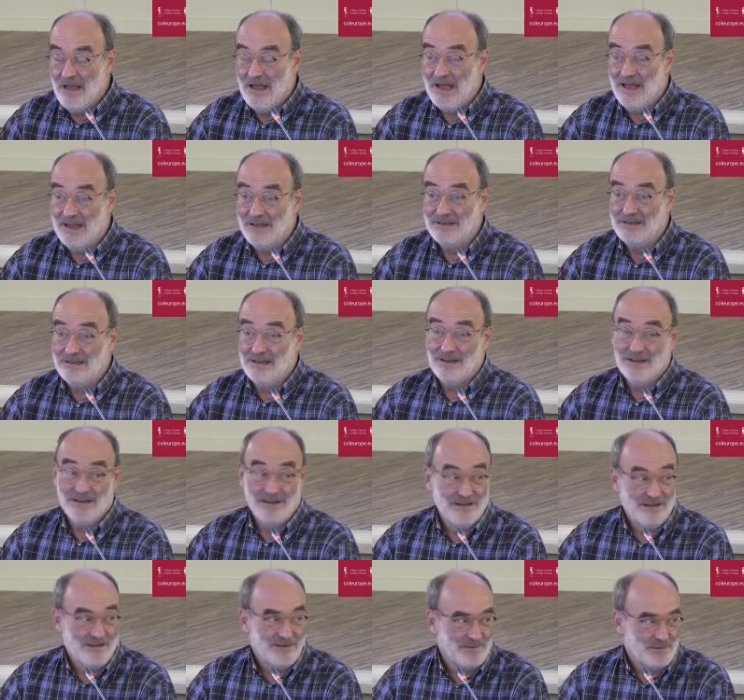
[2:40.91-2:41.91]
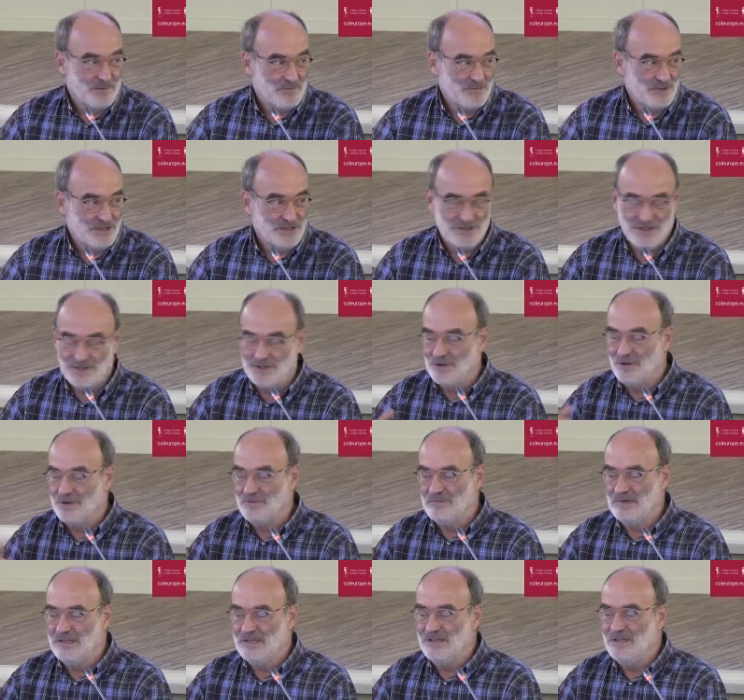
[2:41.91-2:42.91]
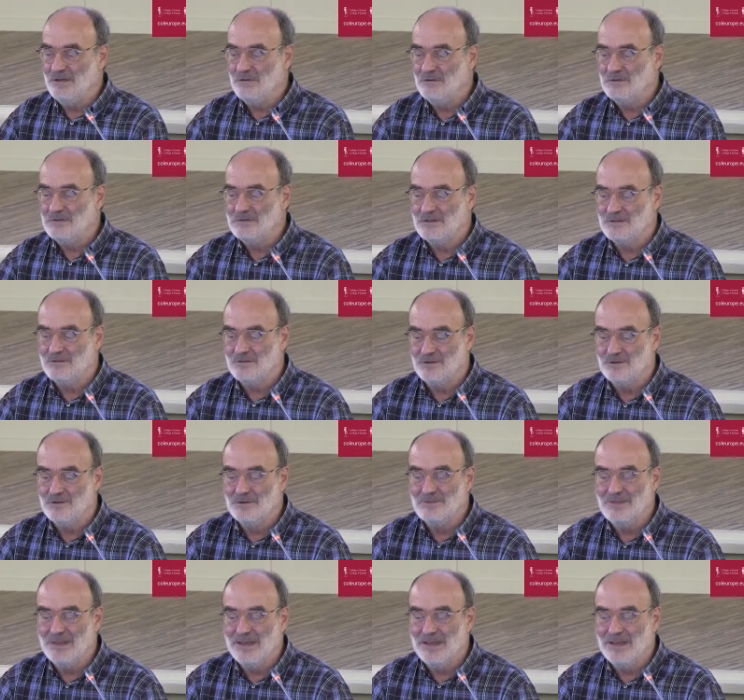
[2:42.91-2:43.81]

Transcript: And uh, Brigid already used the term,